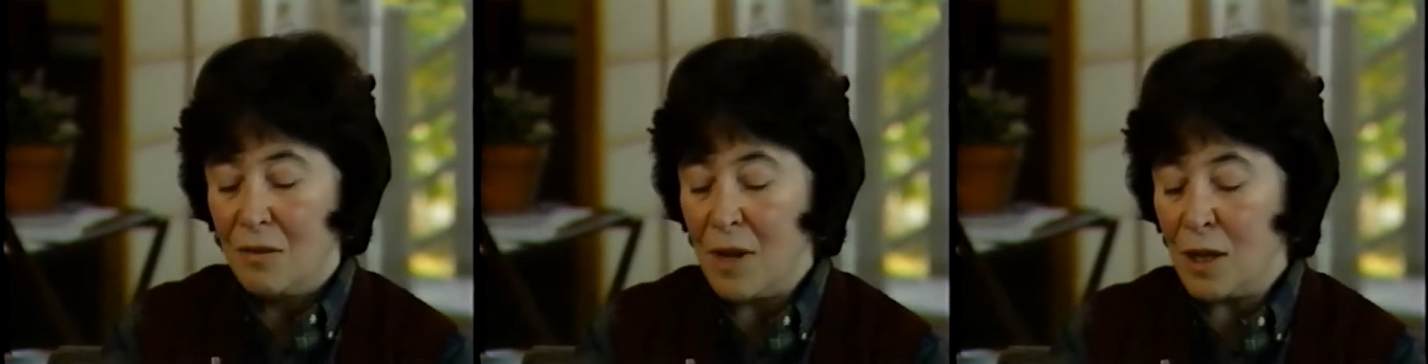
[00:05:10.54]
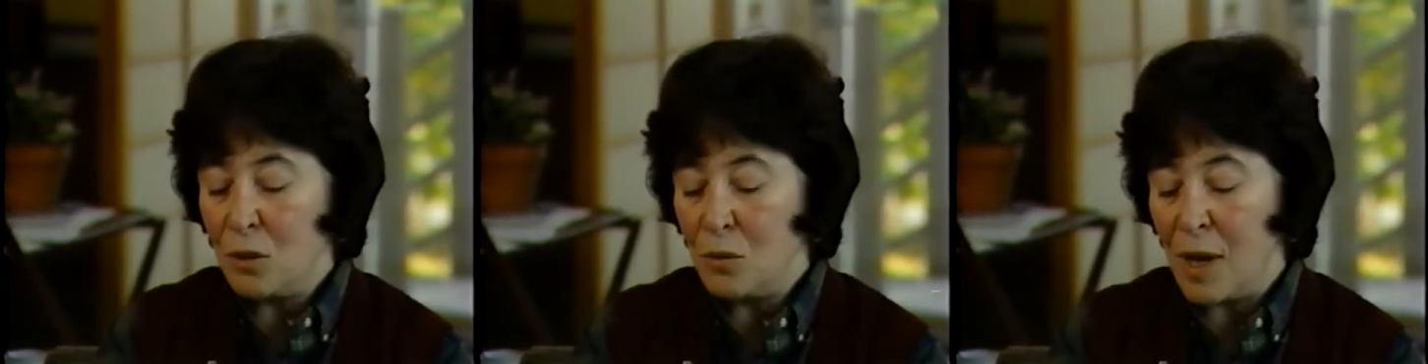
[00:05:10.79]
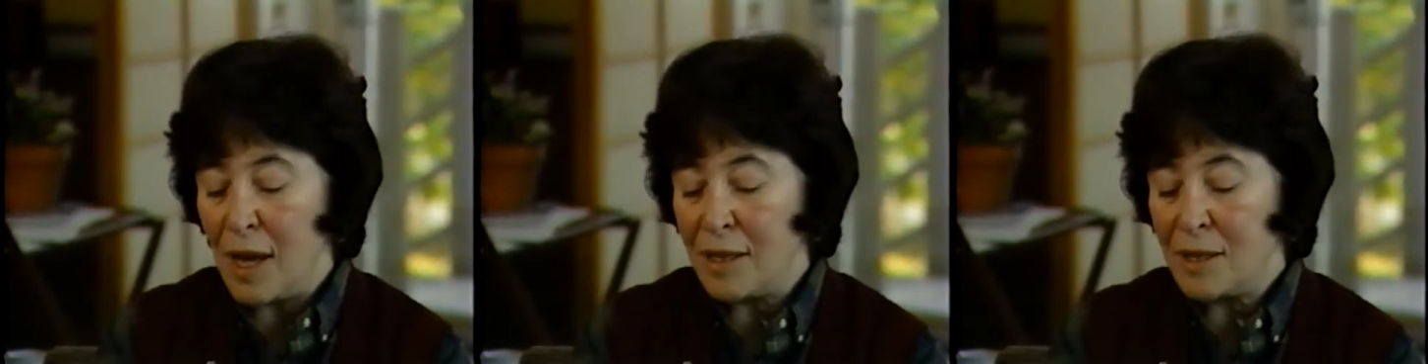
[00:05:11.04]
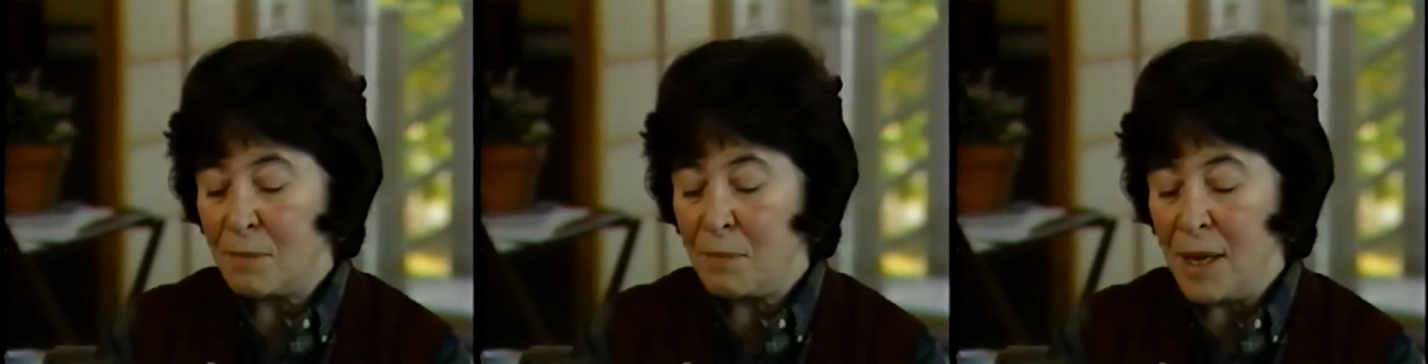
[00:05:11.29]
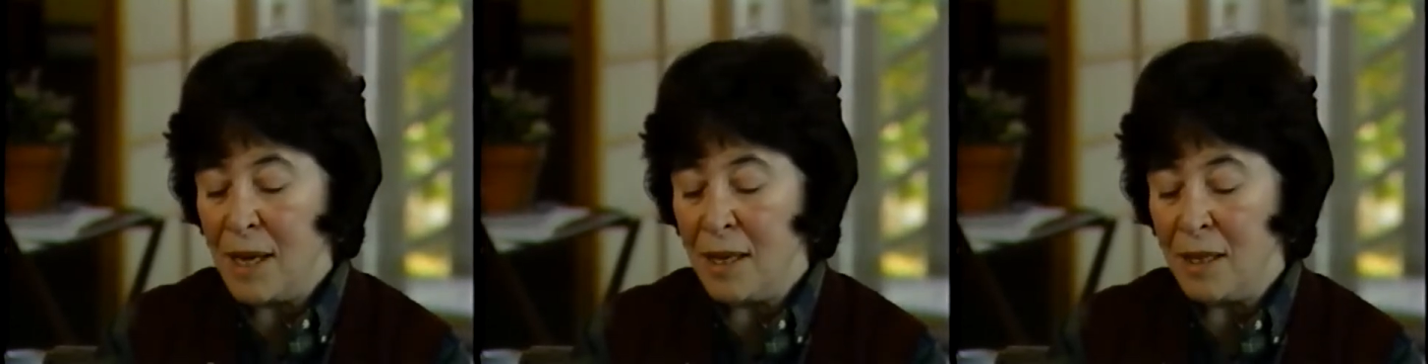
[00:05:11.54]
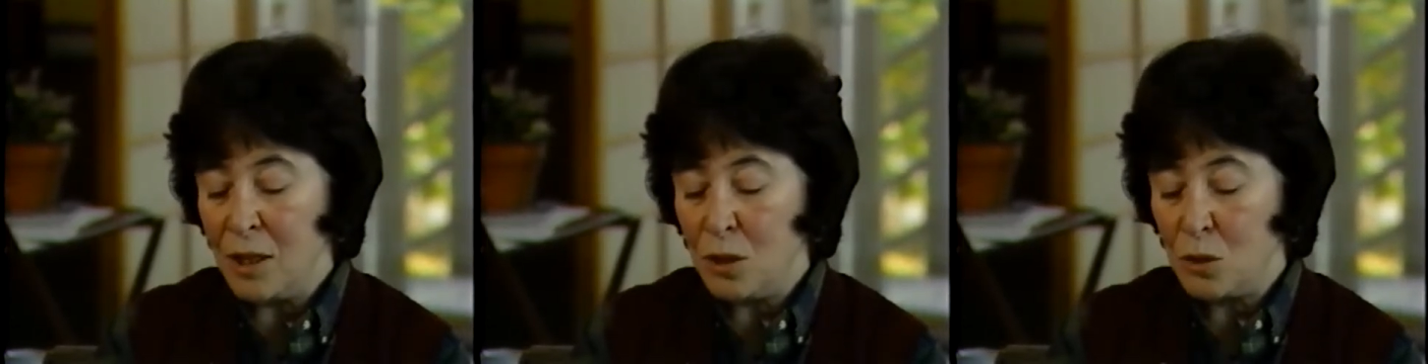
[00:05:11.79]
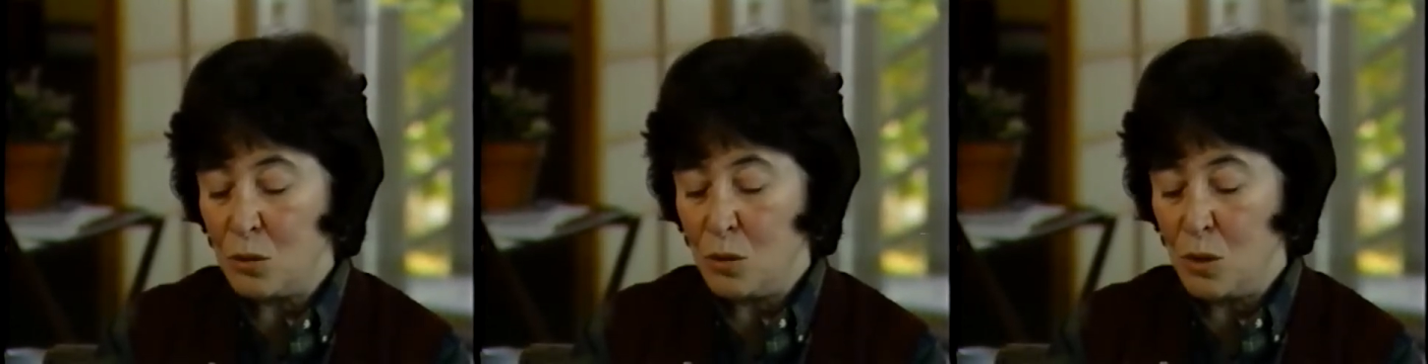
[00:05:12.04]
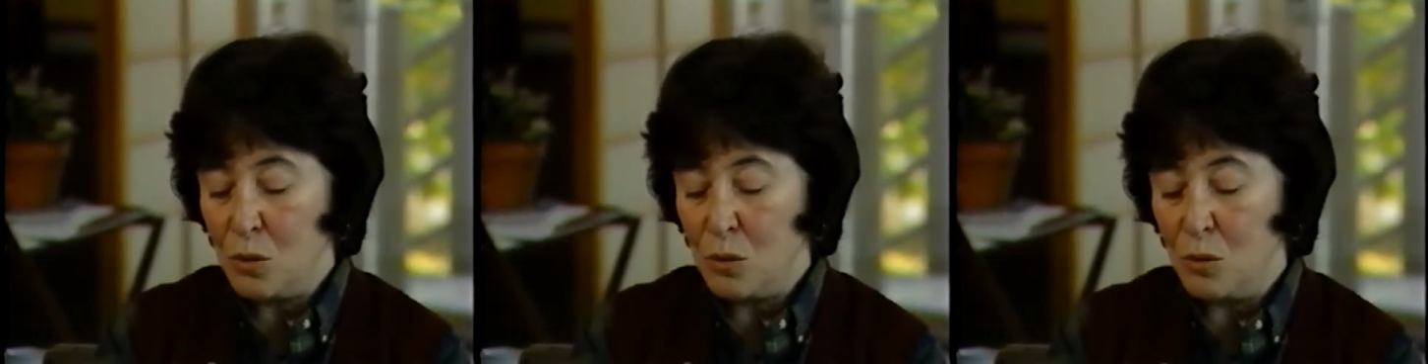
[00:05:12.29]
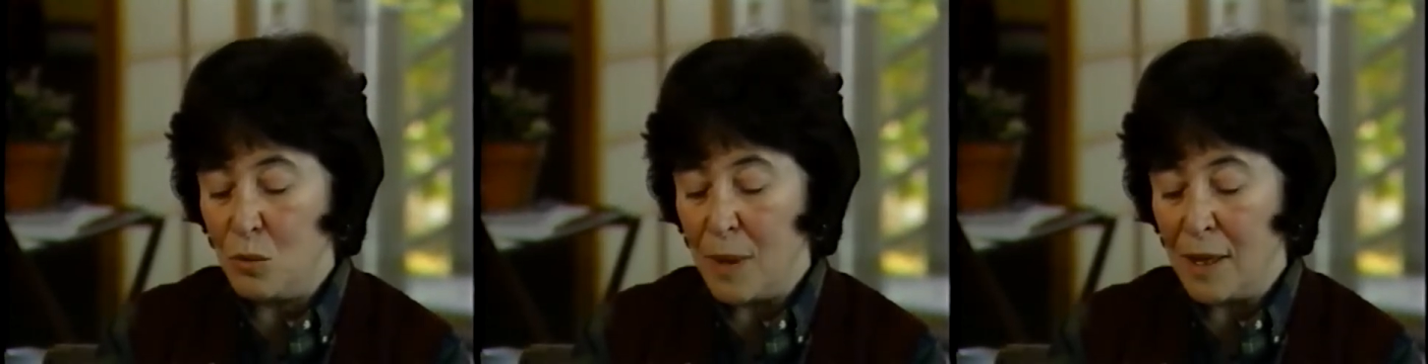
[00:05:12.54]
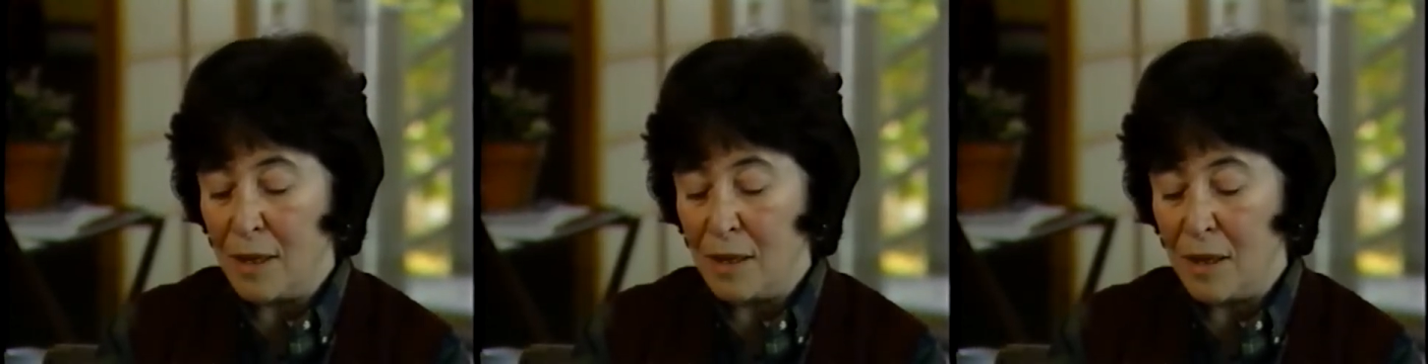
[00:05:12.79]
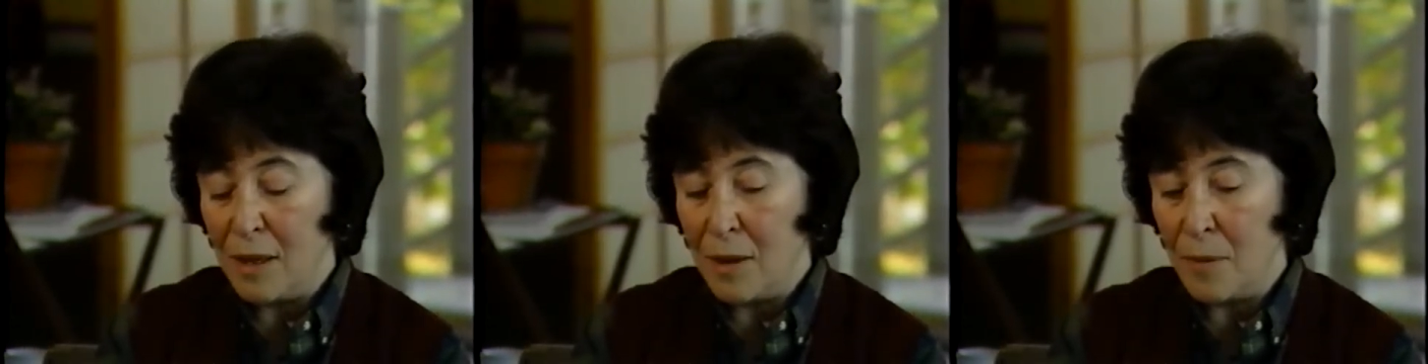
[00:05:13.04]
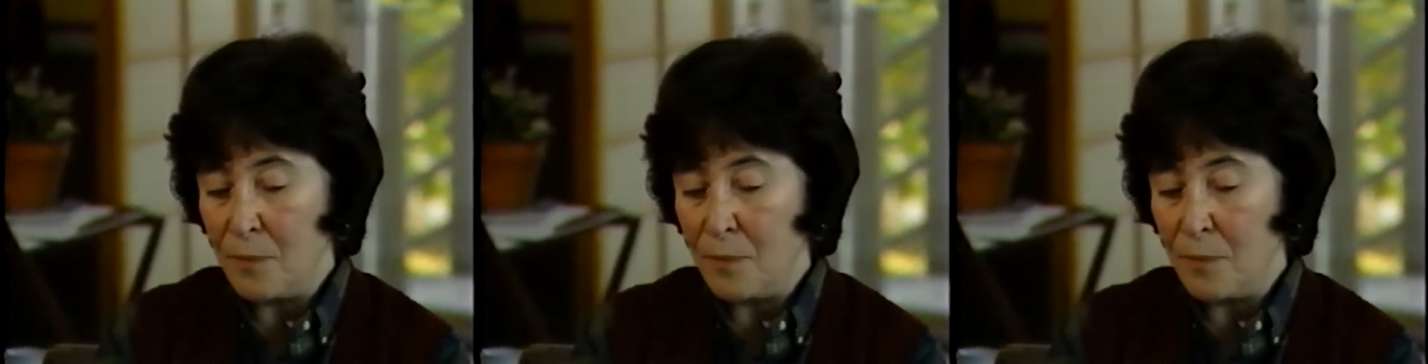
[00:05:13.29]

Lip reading: Well, to explain it to you, when